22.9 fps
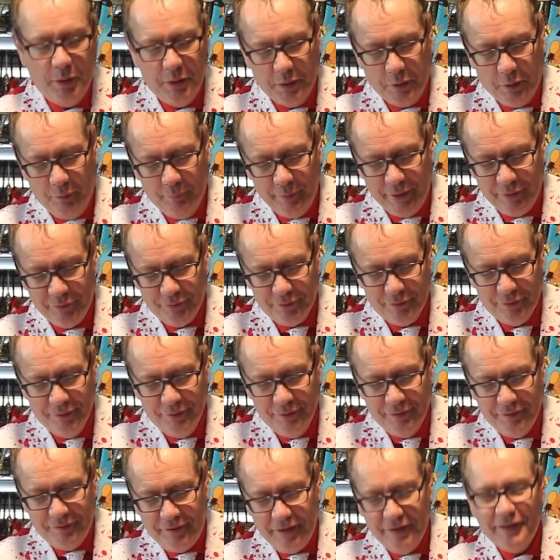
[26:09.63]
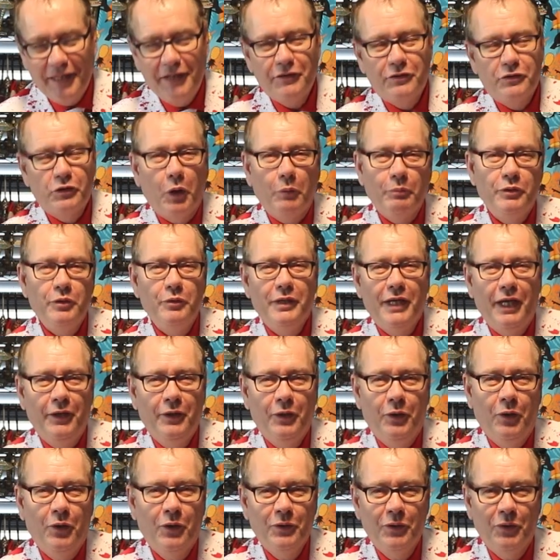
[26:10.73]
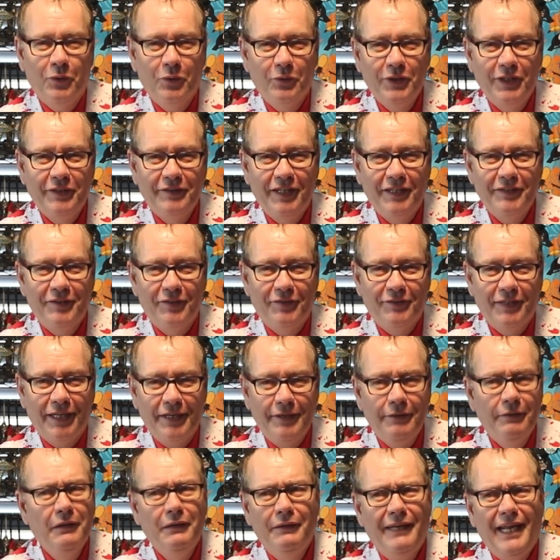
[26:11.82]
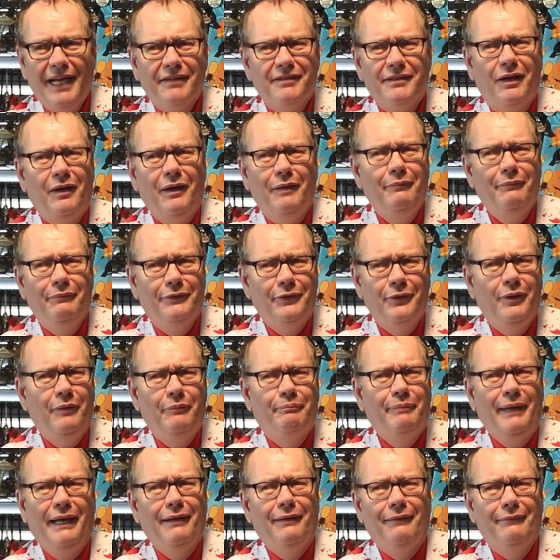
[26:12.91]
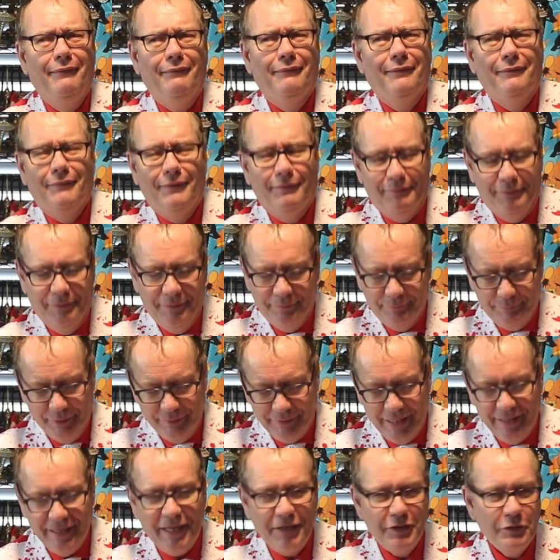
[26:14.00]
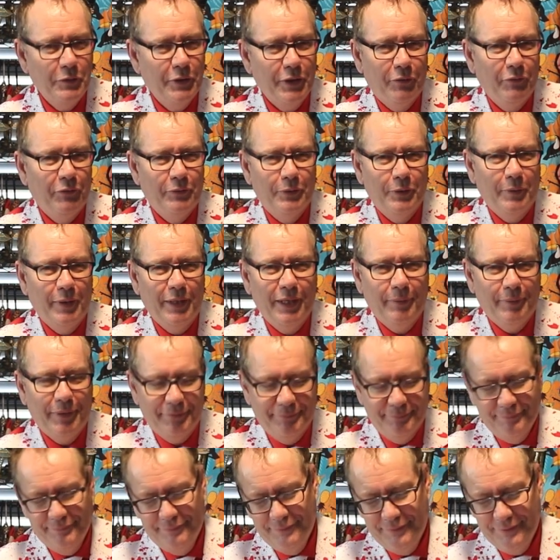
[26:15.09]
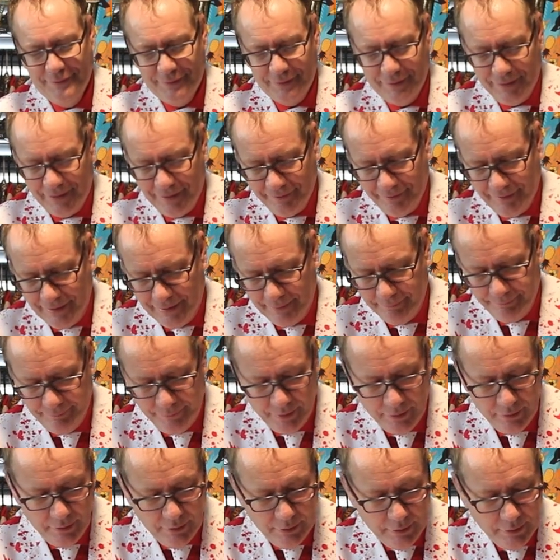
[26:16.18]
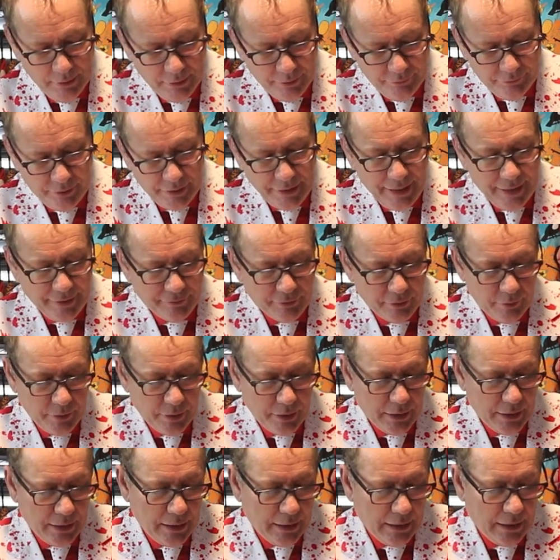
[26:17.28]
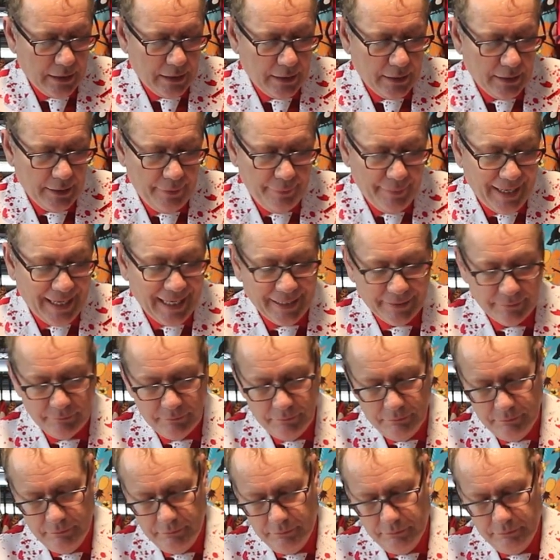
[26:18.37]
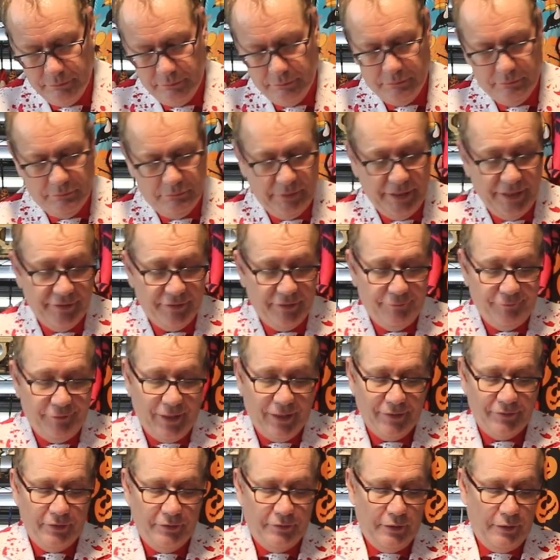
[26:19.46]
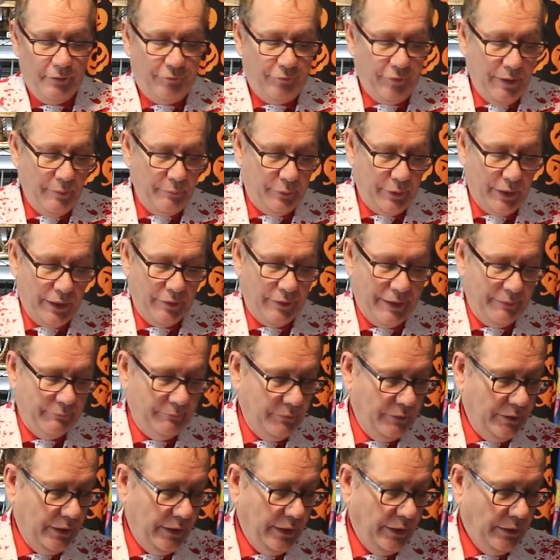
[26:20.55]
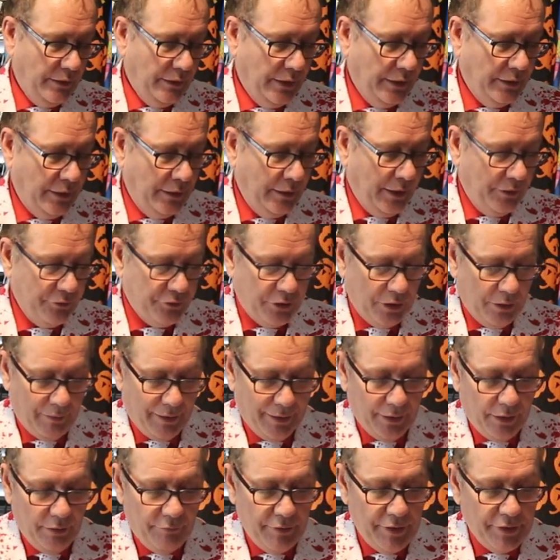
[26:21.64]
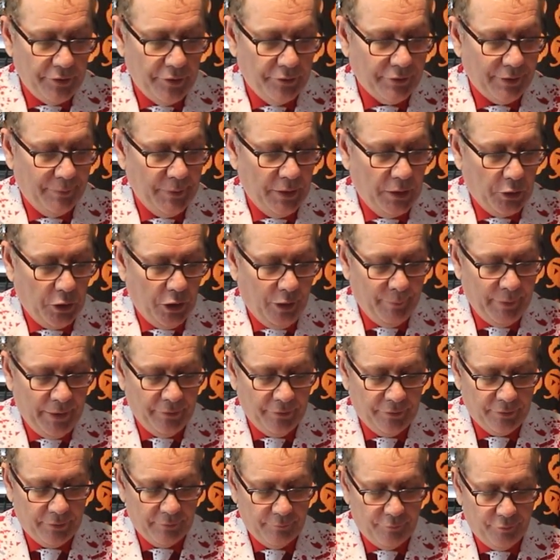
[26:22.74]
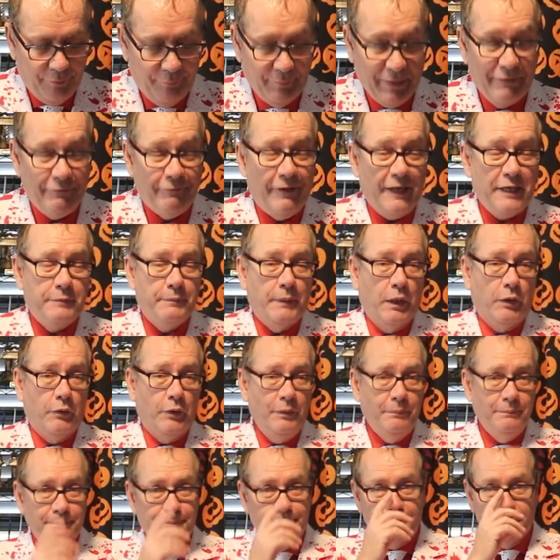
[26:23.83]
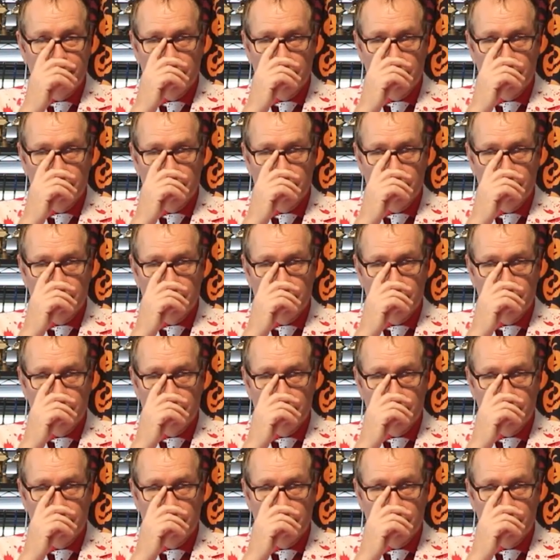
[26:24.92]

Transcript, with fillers: in the comments, did they stop you getting on or did they just say, next time, do it better? But they let you go through anyway. So that's that. So yeah, so uh, that is the Faster to the Fun program in, in a nutshell. I'm going to read you some of the comments from my Facebook group